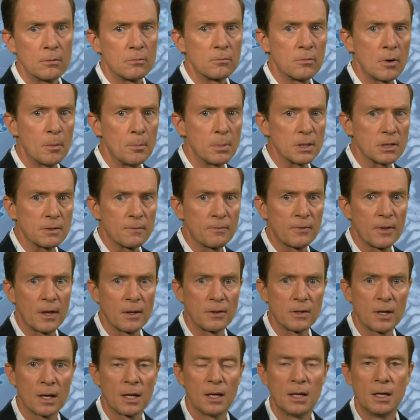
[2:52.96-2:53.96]
rumbles of
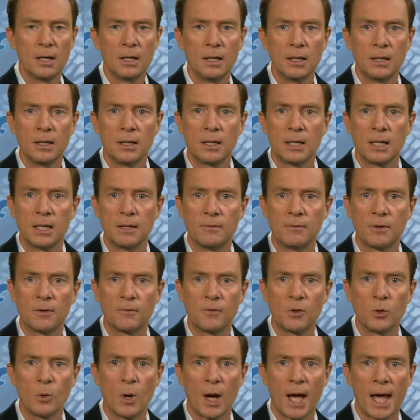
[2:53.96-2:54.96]
thunder, even a
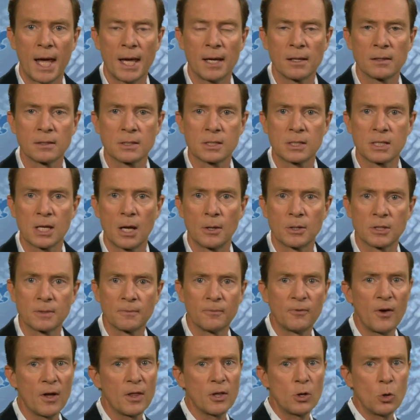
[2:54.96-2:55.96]
few hailstones.
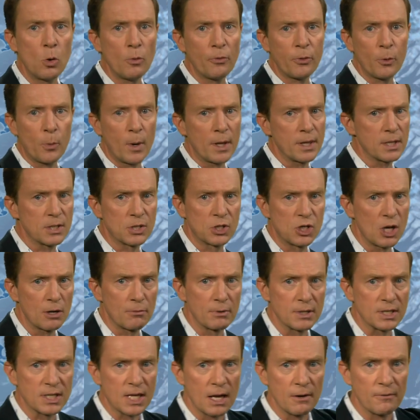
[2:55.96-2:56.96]
Further north, the weather's
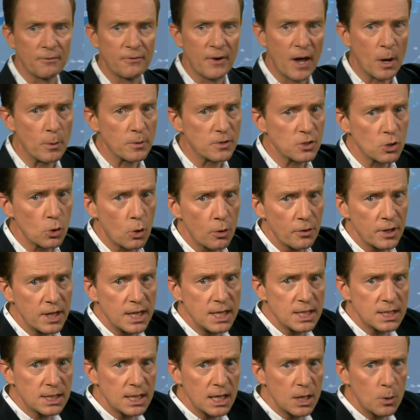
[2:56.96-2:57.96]
generally set fair. We've still got the
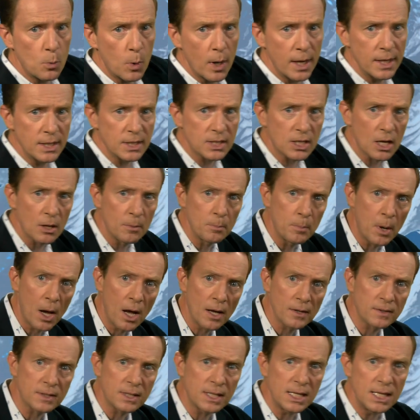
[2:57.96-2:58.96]
easterly wind, so
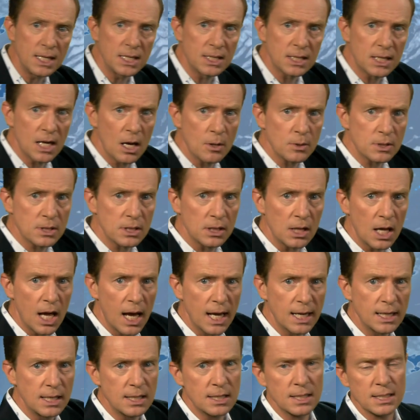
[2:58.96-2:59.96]
parts of the east coast
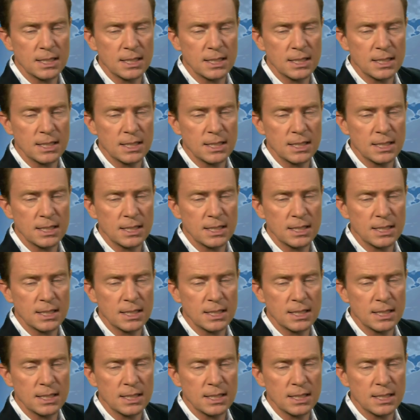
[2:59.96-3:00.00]
likely